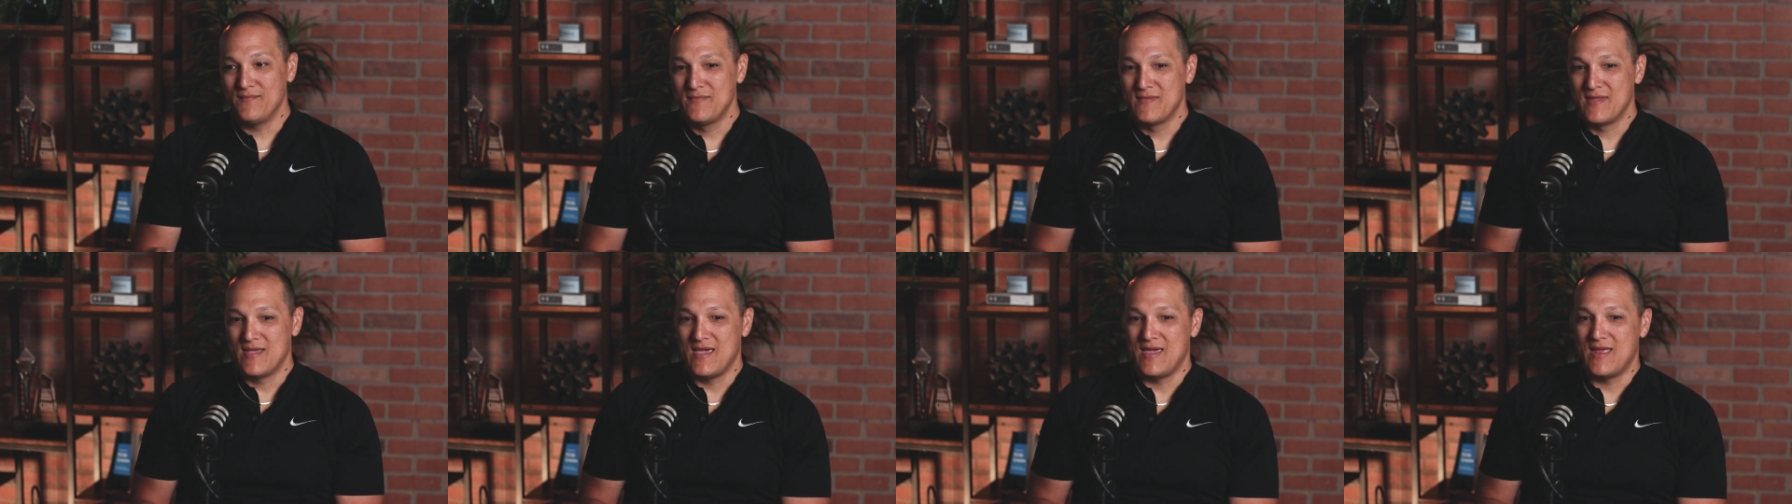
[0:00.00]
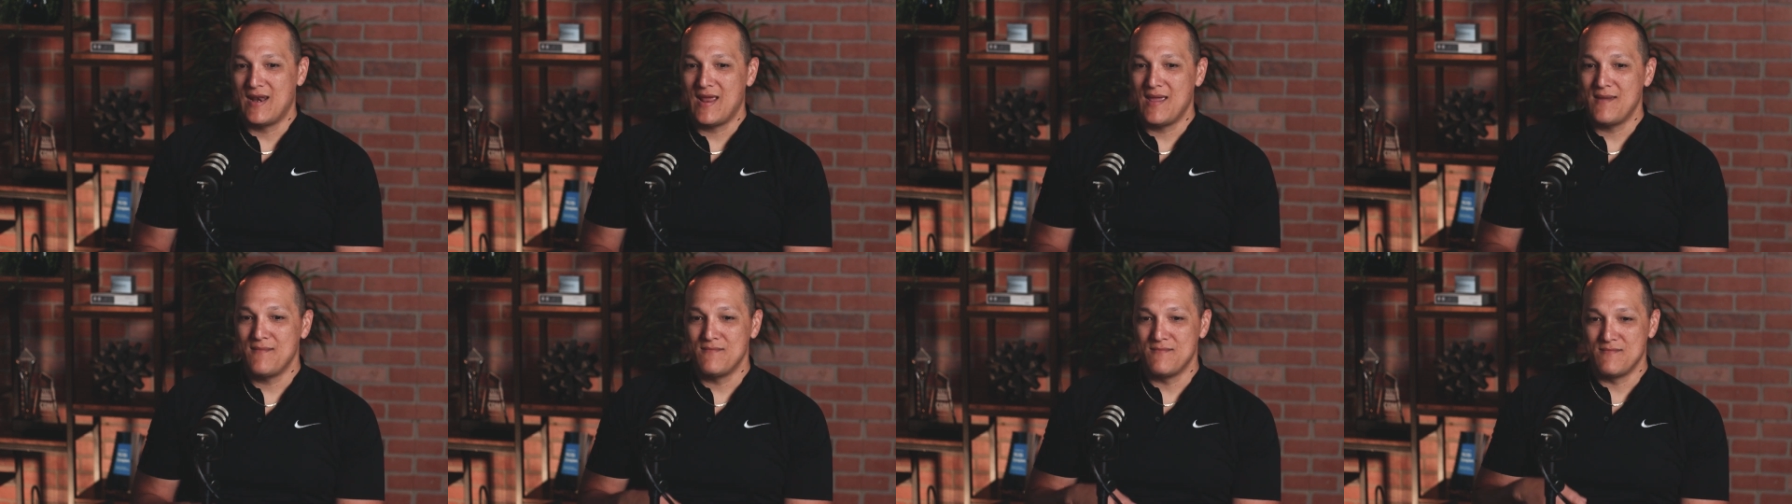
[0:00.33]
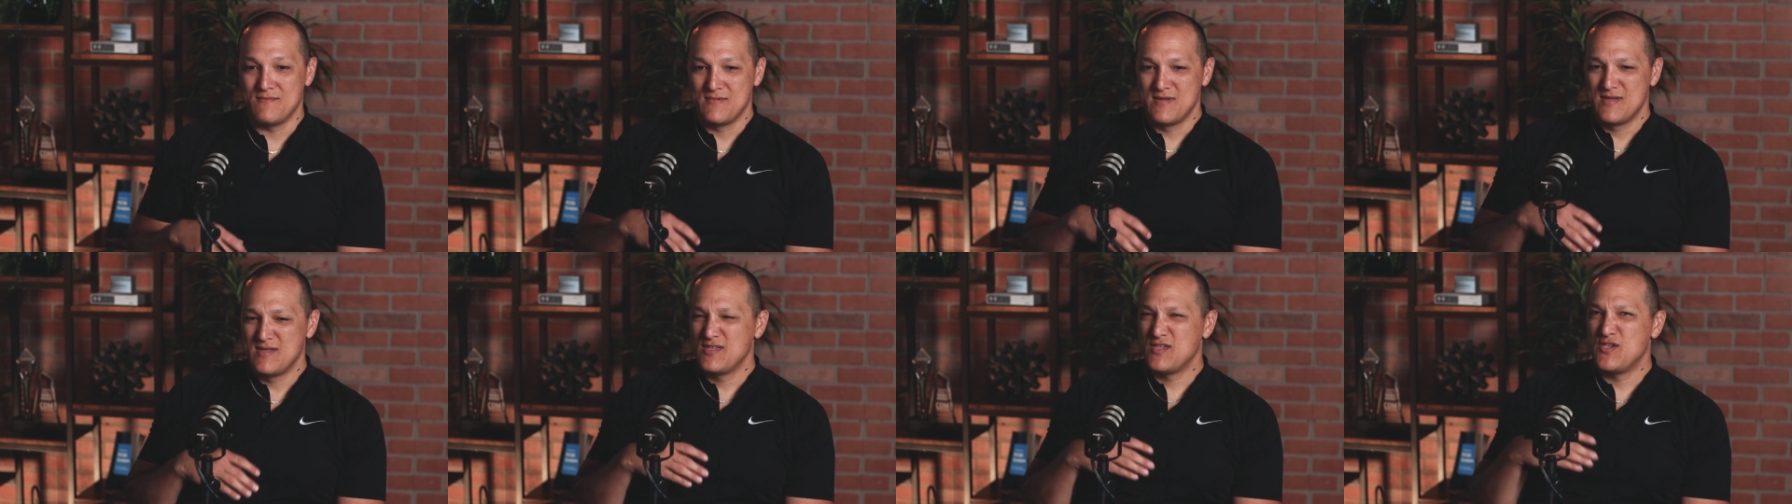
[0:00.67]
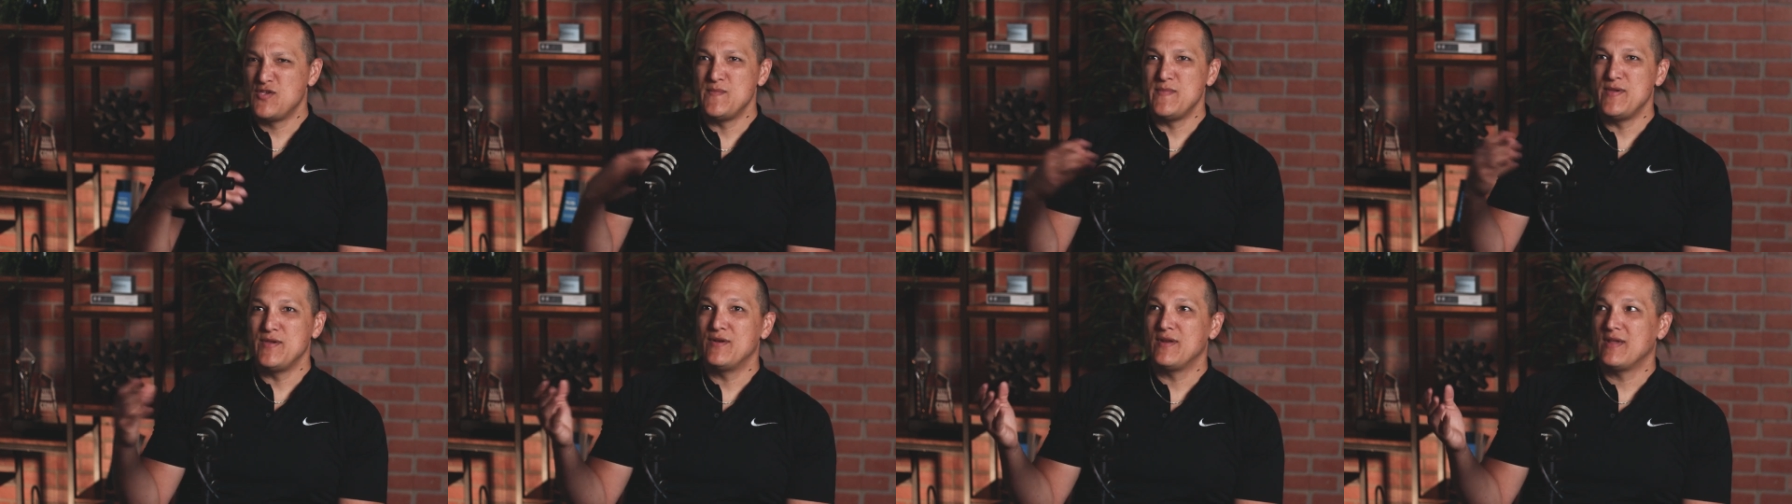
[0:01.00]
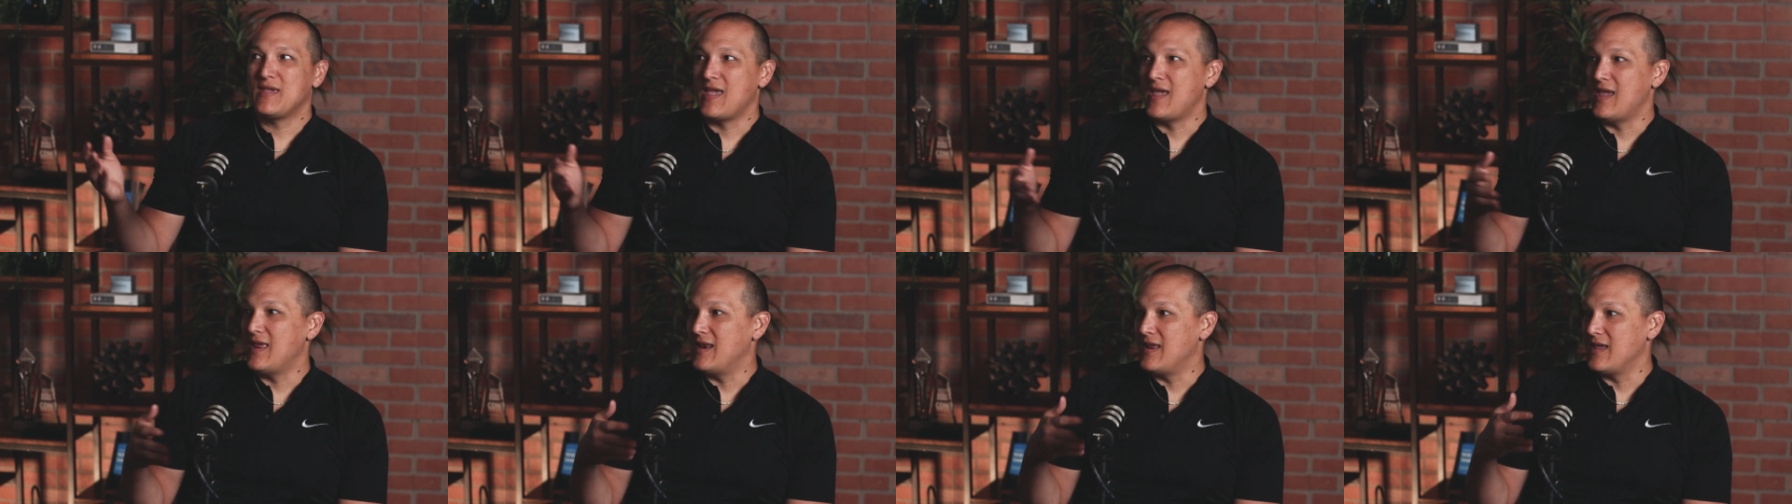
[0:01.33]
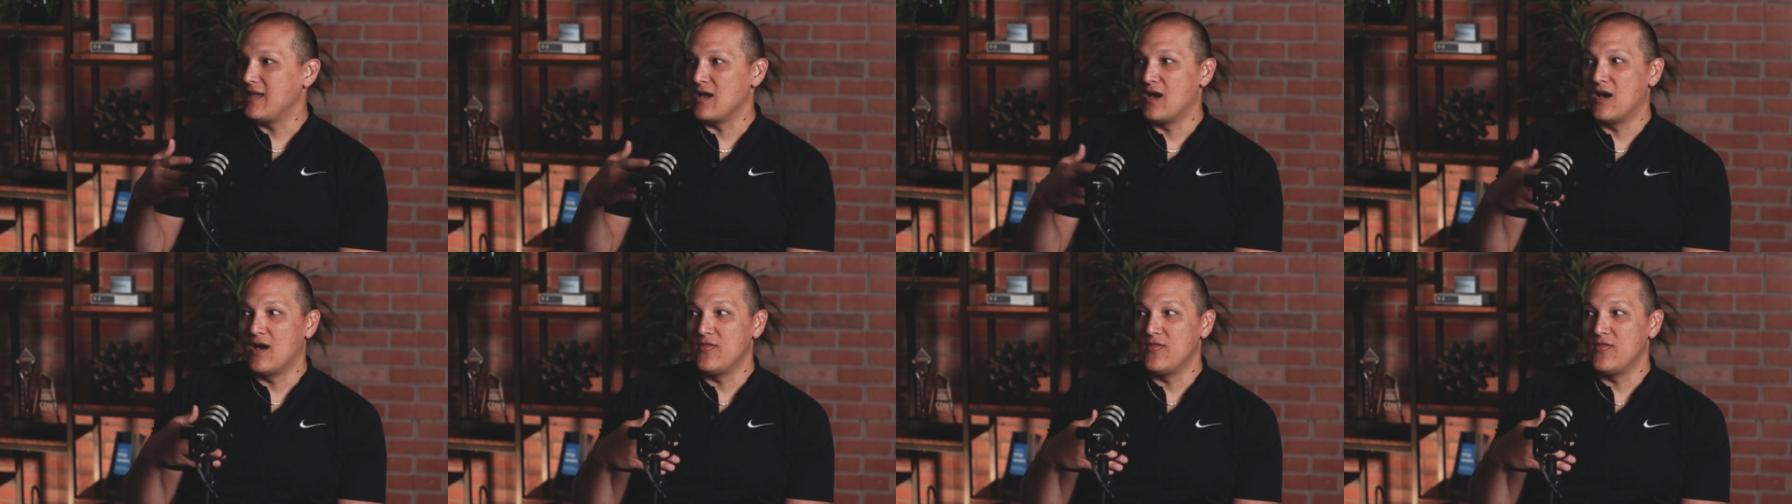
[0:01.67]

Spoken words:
and I'm communicating